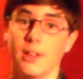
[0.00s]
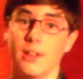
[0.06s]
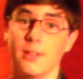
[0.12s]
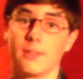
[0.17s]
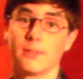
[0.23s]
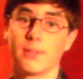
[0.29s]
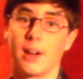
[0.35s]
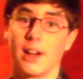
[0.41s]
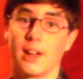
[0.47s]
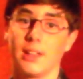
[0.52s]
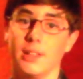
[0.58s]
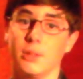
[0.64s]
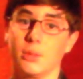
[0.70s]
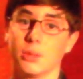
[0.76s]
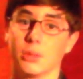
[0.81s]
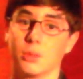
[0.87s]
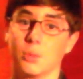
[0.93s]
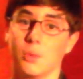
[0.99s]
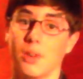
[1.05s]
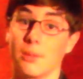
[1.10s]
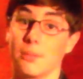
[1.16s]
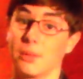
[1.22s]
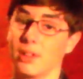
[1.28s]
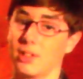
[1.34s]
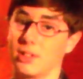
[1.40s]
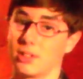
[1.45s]
phi equals
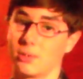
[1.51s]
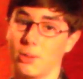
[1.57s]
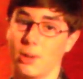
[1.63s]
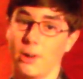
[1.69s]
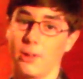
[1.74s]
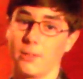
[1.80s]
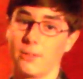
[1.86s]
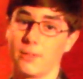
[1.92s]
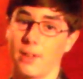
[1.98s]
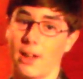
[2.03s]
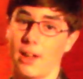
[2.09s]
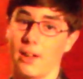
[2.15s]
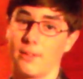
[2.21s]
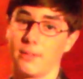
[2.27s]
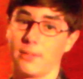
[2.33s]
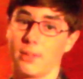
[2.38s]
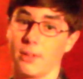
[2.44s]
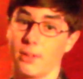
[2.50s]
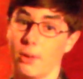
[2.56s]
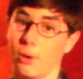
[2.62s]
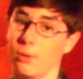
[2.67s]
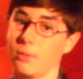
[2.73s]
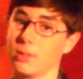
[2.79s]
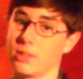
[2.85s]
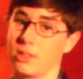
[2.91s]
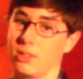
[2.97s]
1 plus square root of 5
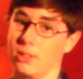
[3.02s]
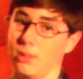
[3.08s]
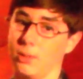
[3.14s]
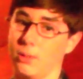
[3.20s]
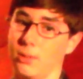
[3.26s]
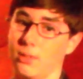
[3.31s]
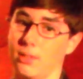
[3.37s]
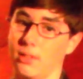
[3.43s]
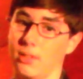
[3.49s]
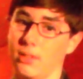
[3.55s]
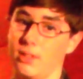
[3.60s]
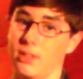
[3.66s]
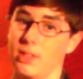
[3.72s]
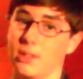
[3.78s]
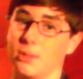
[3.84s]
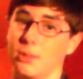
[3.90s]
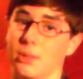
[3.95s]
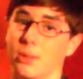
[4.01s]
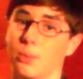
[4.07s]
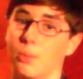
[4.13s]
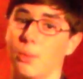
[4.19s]
over 2 equal to